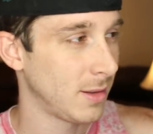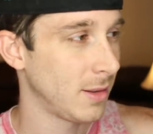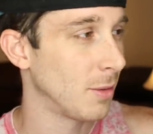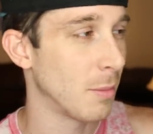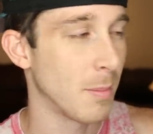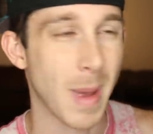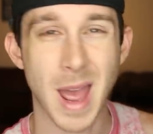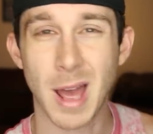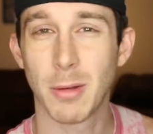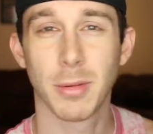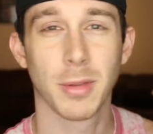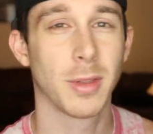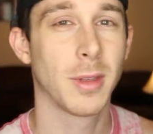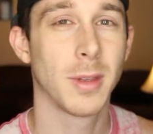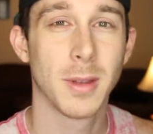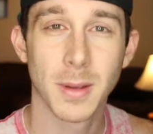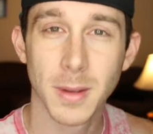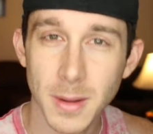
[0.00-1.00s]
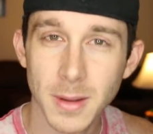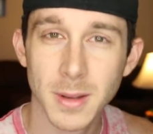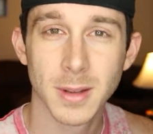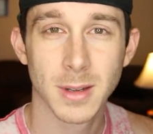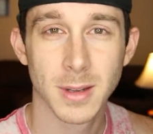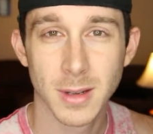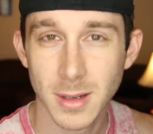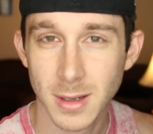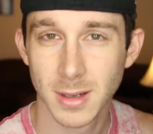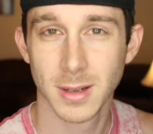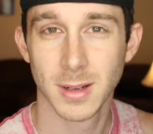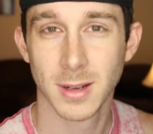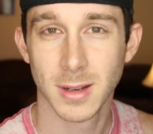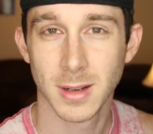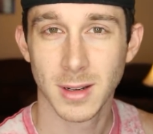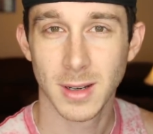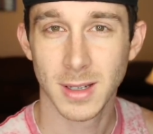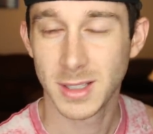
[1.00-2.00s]
Their mouth?
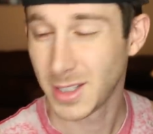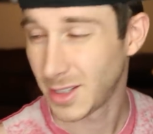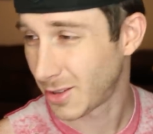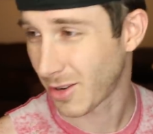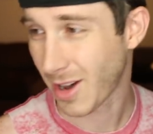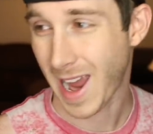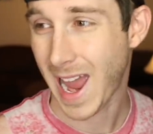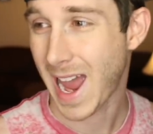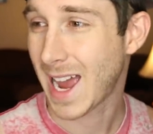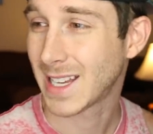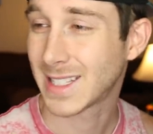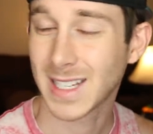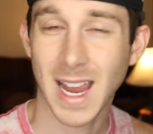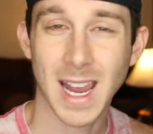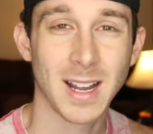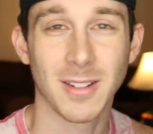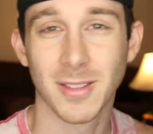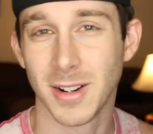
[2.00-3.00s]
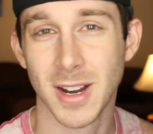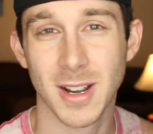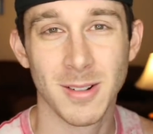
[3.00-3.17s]
Is it their ass? I don't